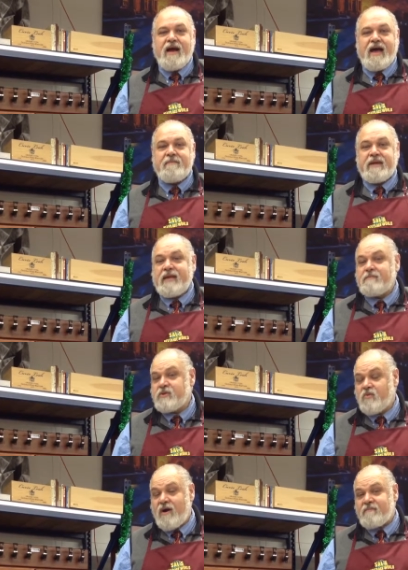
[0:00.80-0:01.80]
Hi, my name
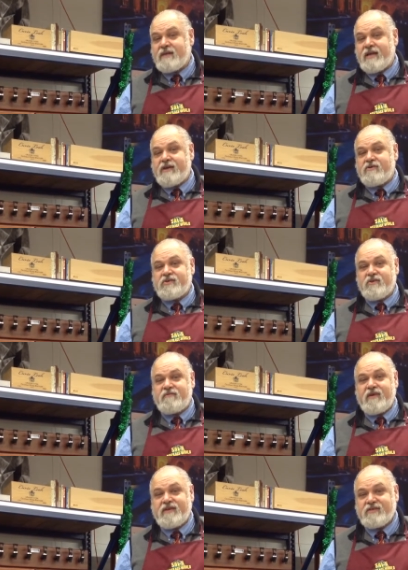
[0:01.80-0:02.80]
is Rob Lehner,
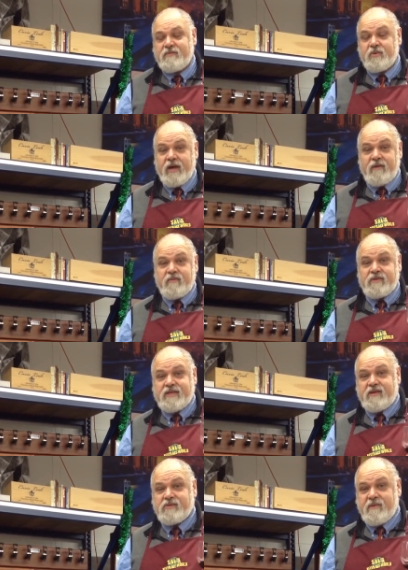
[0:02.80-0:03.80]
certified sommelier with
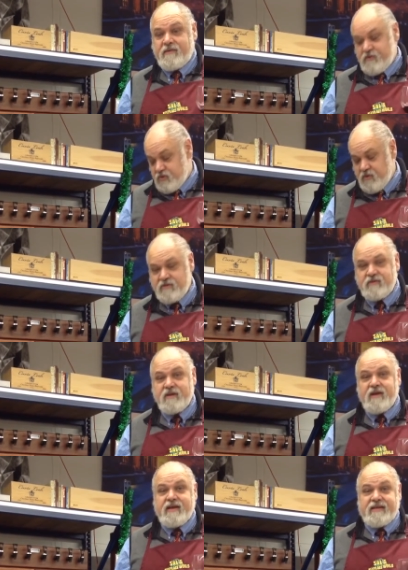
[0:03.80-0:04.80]
Sal's Beverage World.
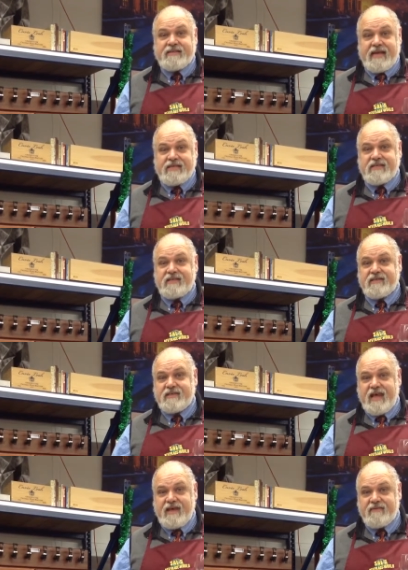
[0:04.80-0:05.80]
Tasting
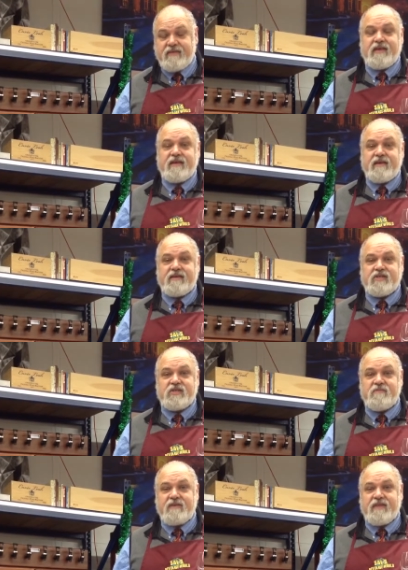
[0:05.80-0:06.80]
today the
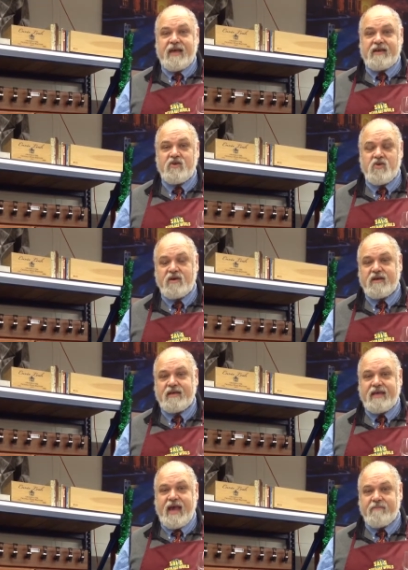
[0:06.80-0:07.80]
Smith and Hook
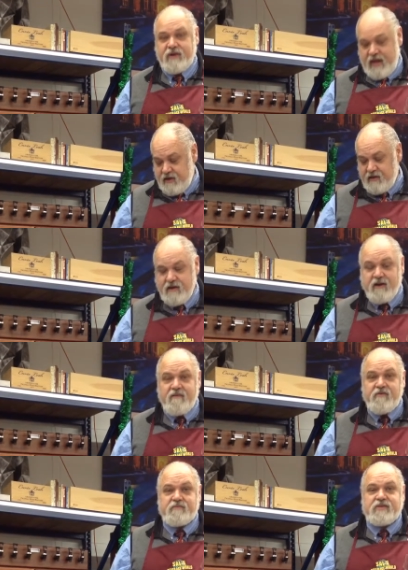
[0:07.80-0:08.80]
Cabernet
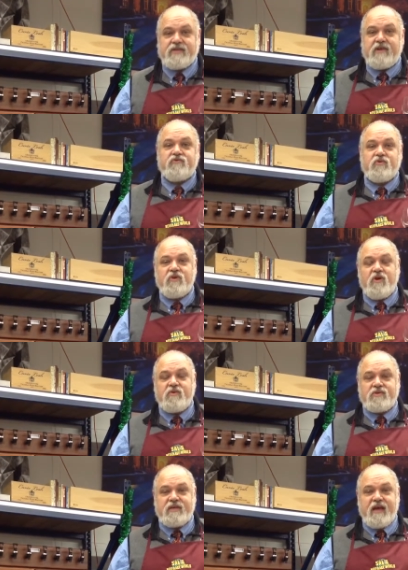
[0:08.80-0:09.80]
from Central
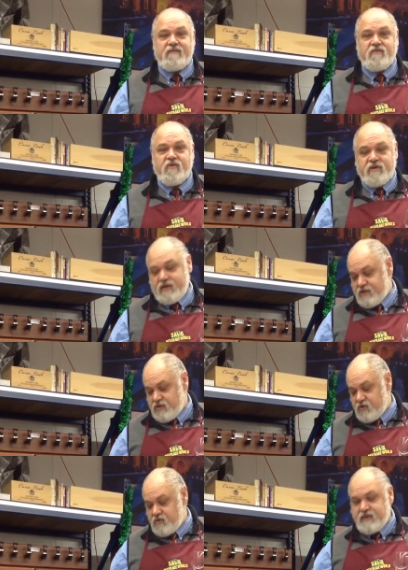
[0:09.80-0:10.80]
Coast, California. It's a
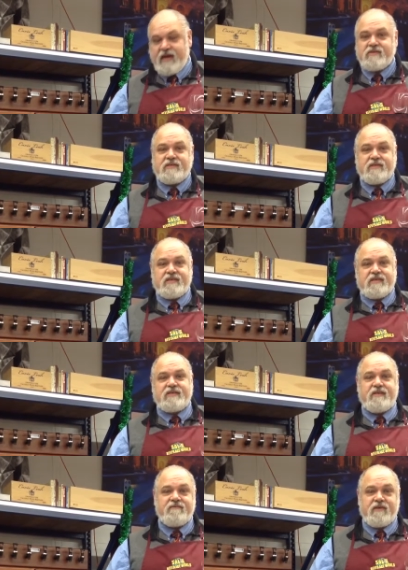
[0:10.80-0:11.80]

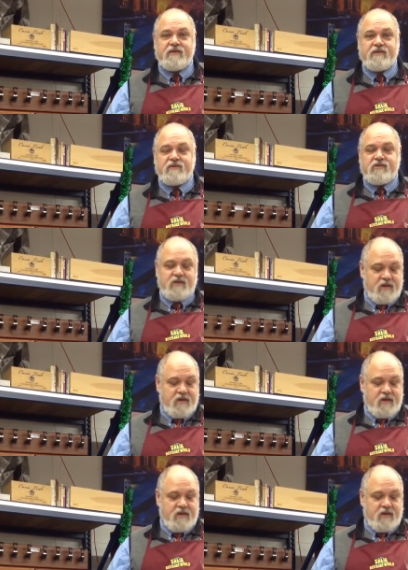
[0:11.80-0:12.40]
2016 vintage.